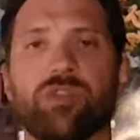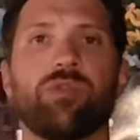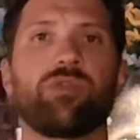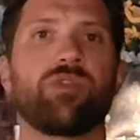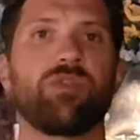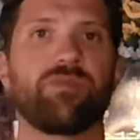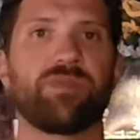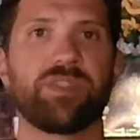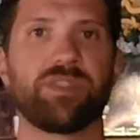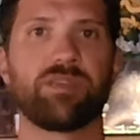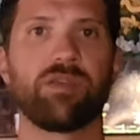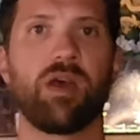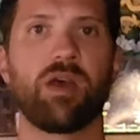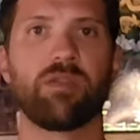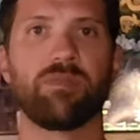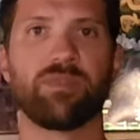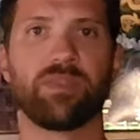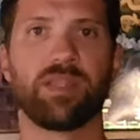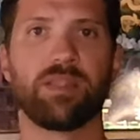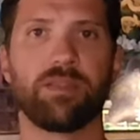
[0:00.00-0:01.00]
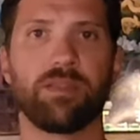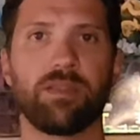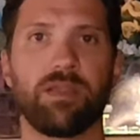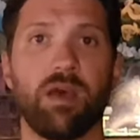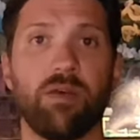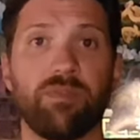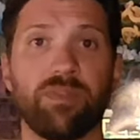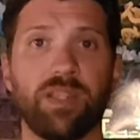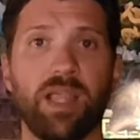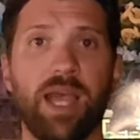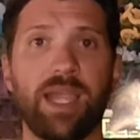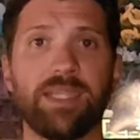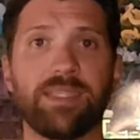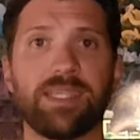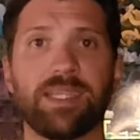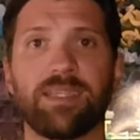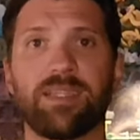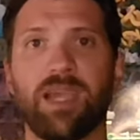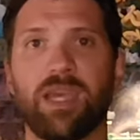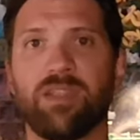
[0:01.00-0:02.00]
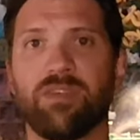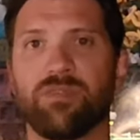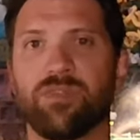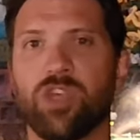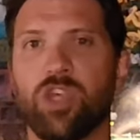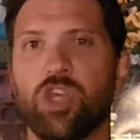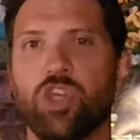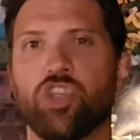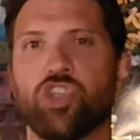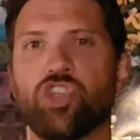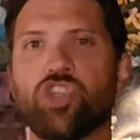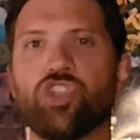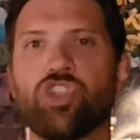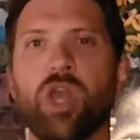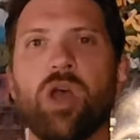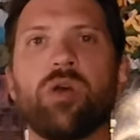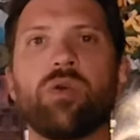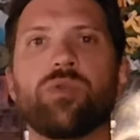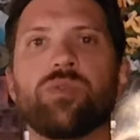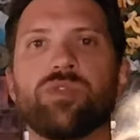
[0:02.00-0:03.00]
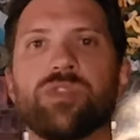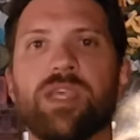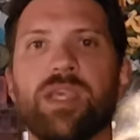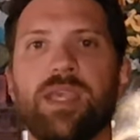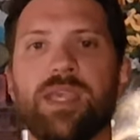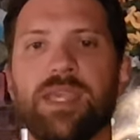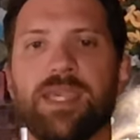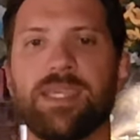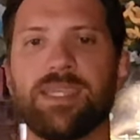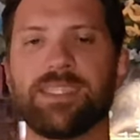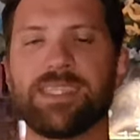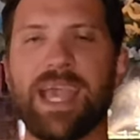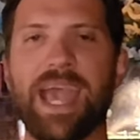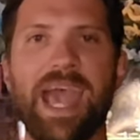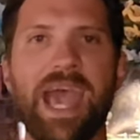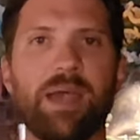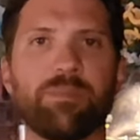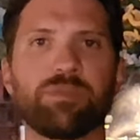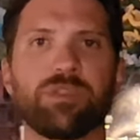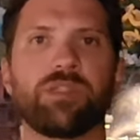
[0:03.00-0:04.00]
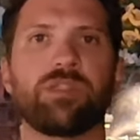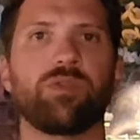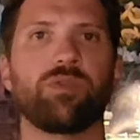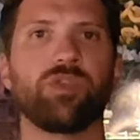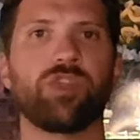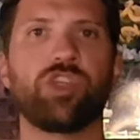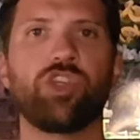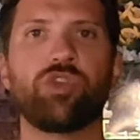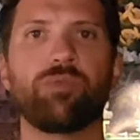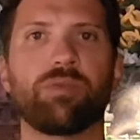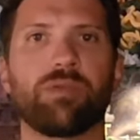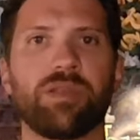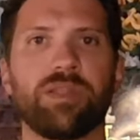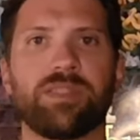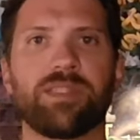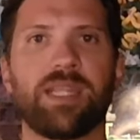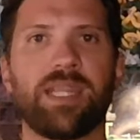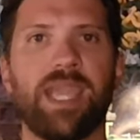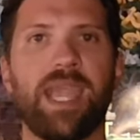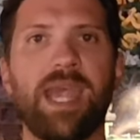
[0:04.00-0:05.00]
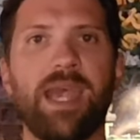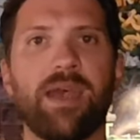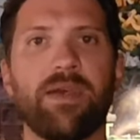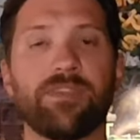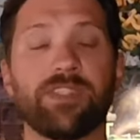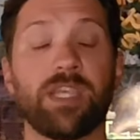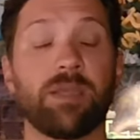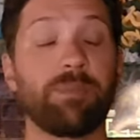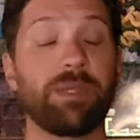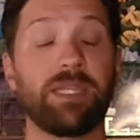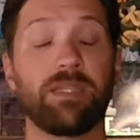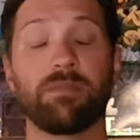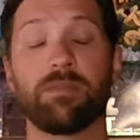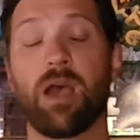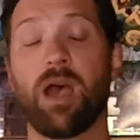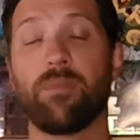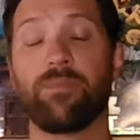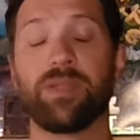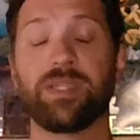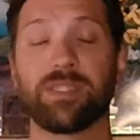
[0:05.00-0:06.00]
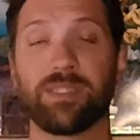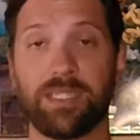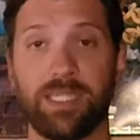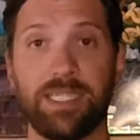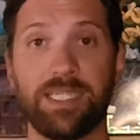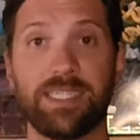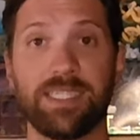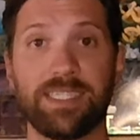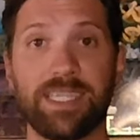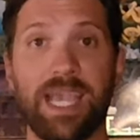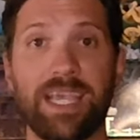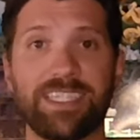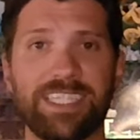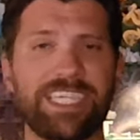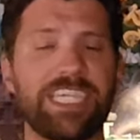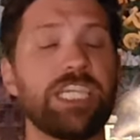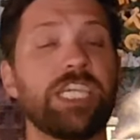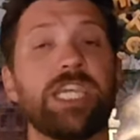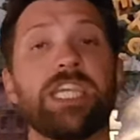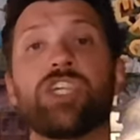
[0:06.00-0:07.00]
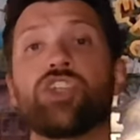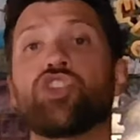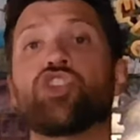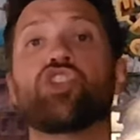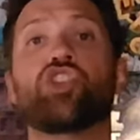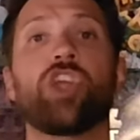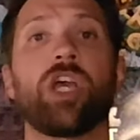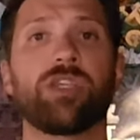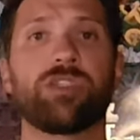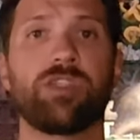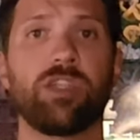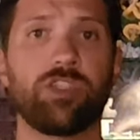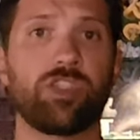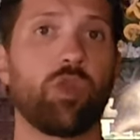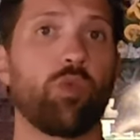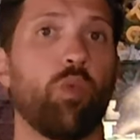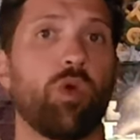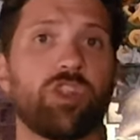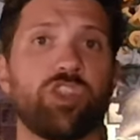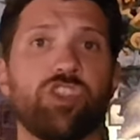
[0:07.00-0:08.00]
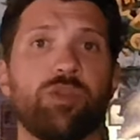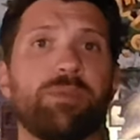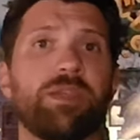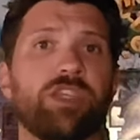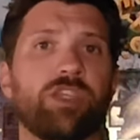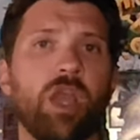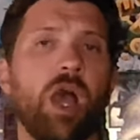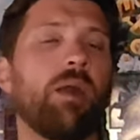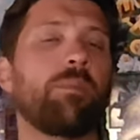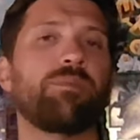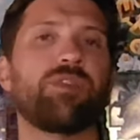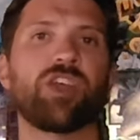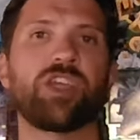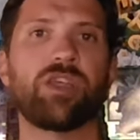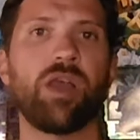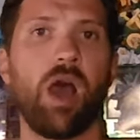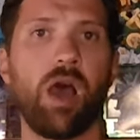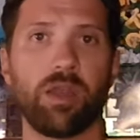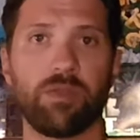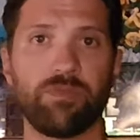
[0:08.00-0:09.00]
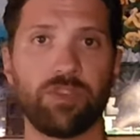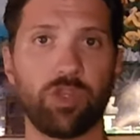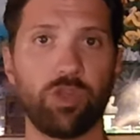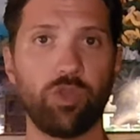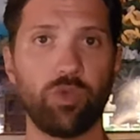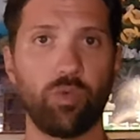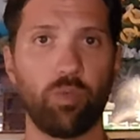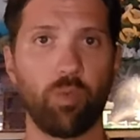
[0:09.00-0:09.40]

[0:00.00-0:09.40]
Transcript: through the facade of, of Light and kind of shows his absolute hubris that he has. I mean, obviously he says he is justice and wants to become the god of the new